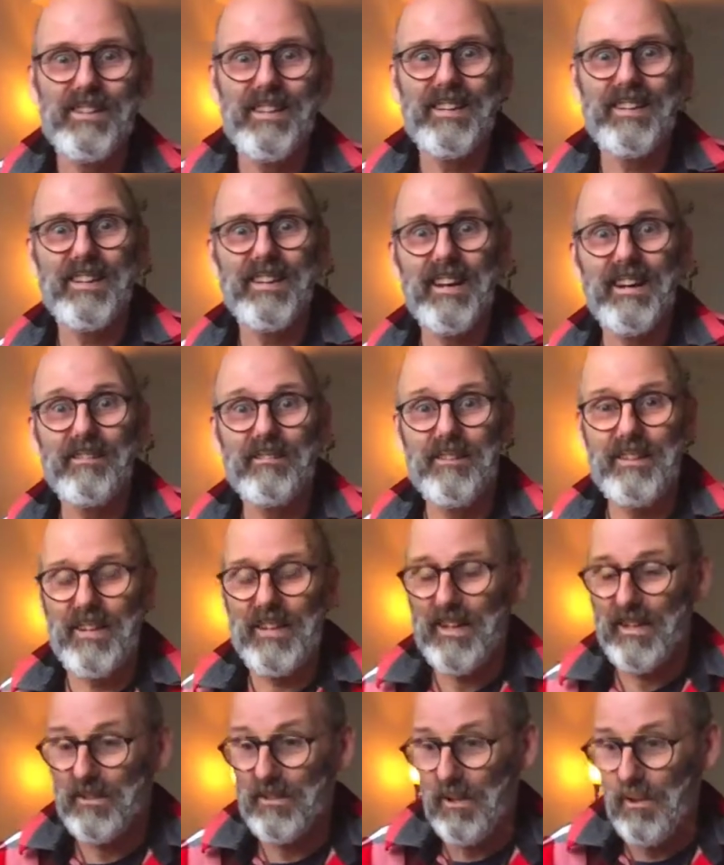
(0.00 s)
And then I
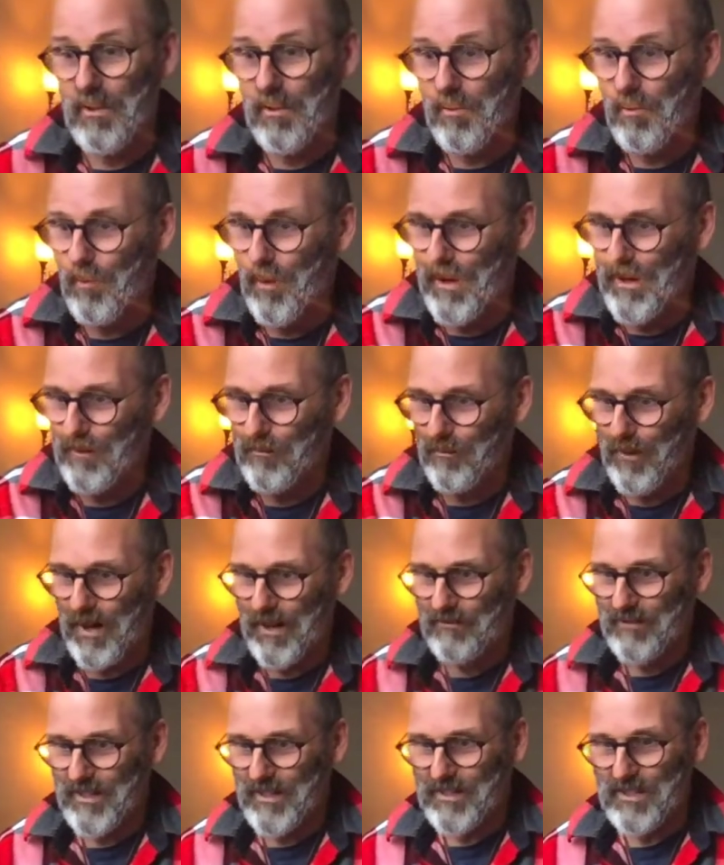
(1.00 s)
realized, oh wait,
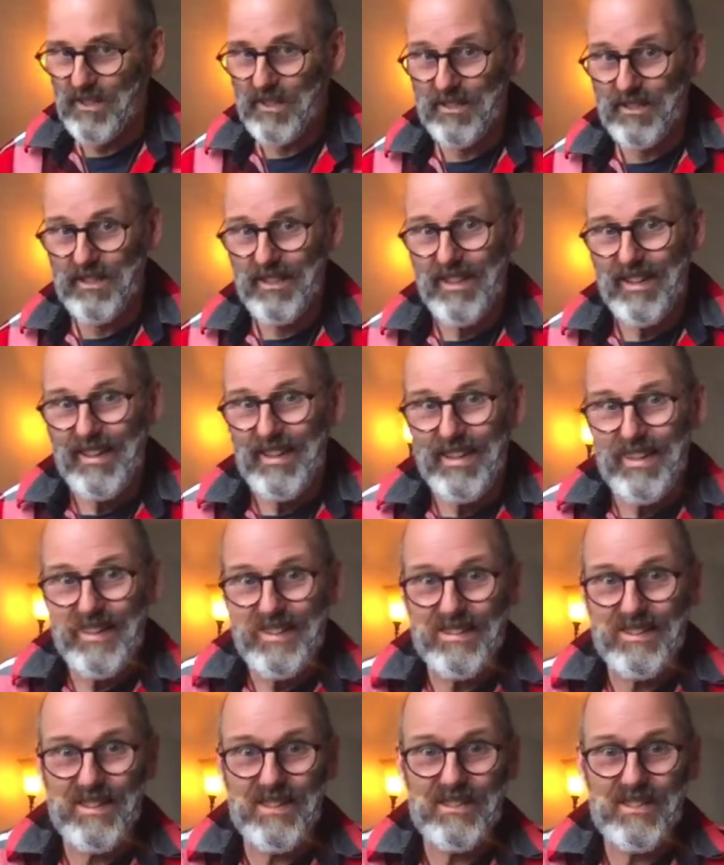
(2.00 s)
wow, this
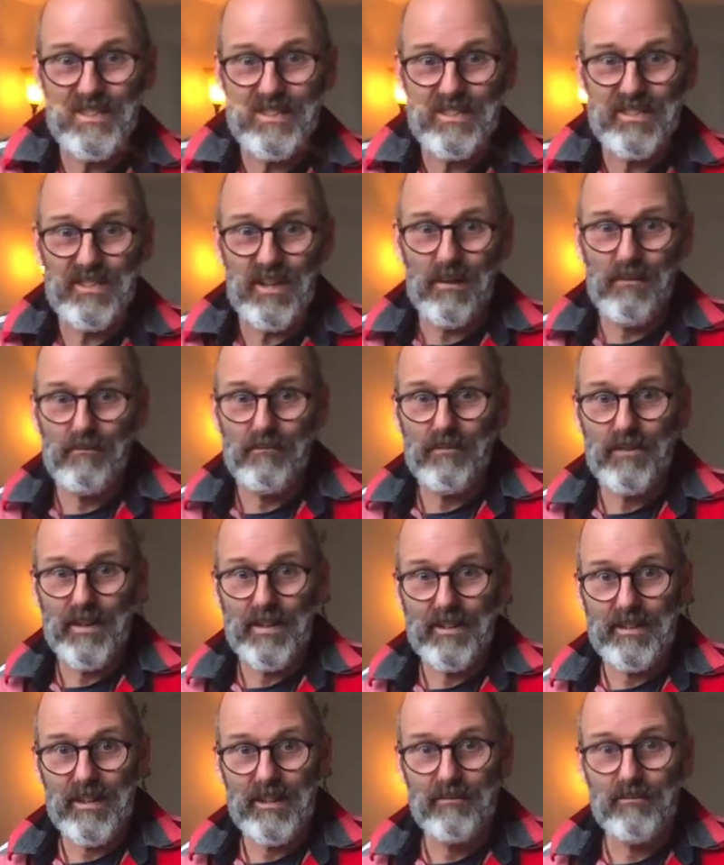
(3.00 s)
is
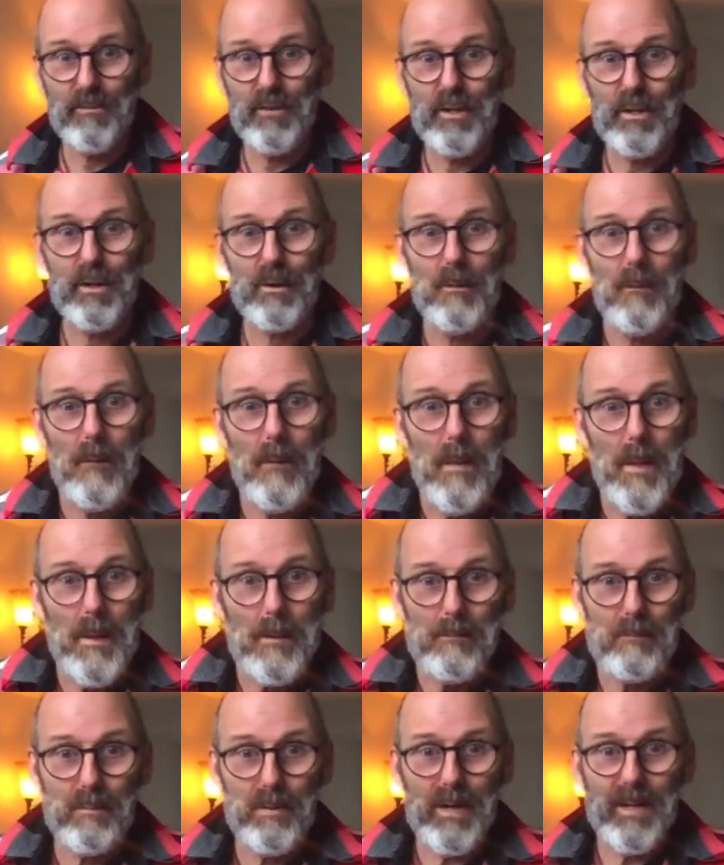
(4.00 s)
something that will
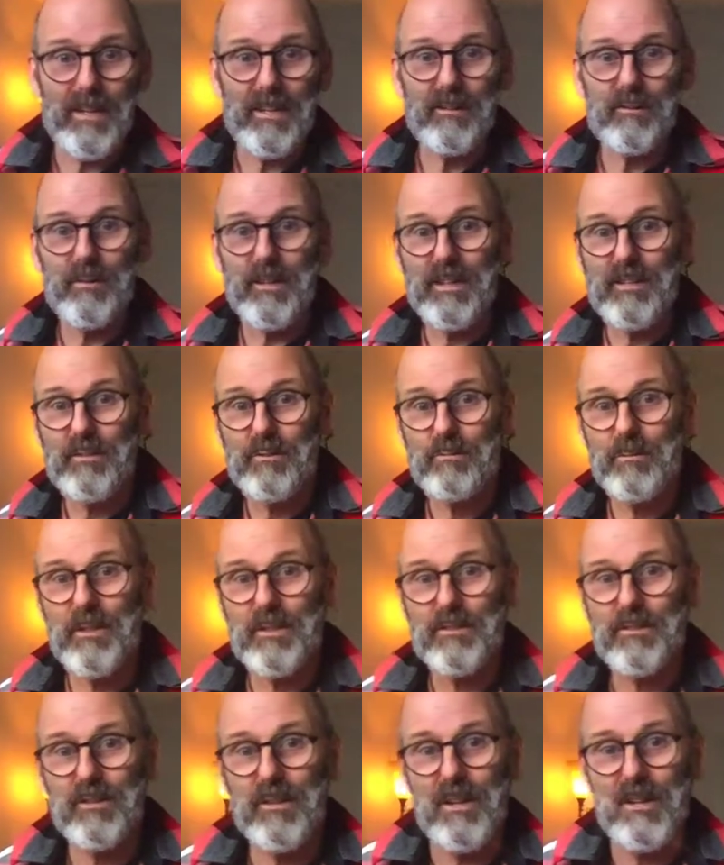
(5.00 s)
bring you into a
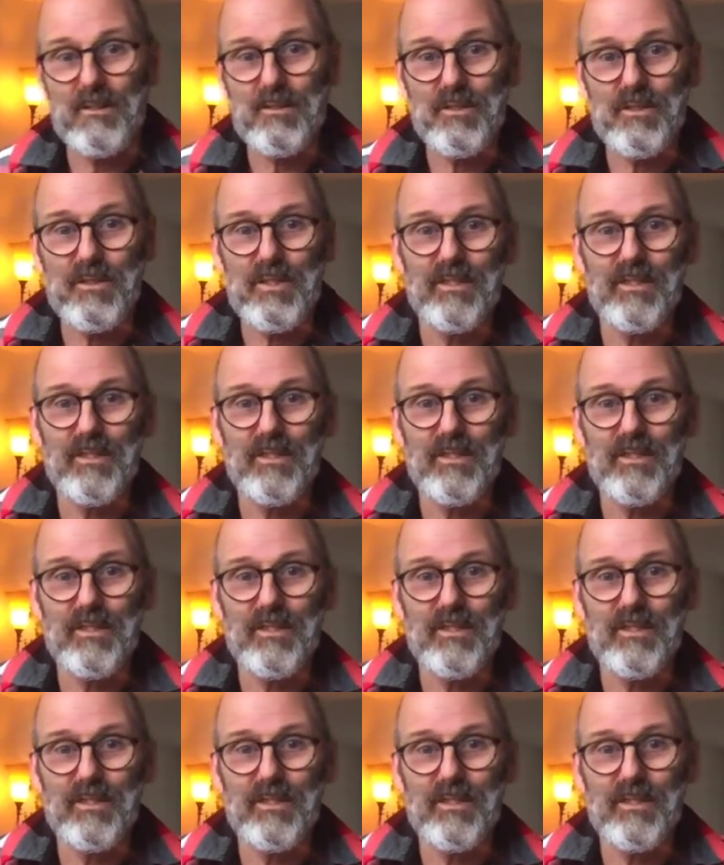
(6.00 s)
trance.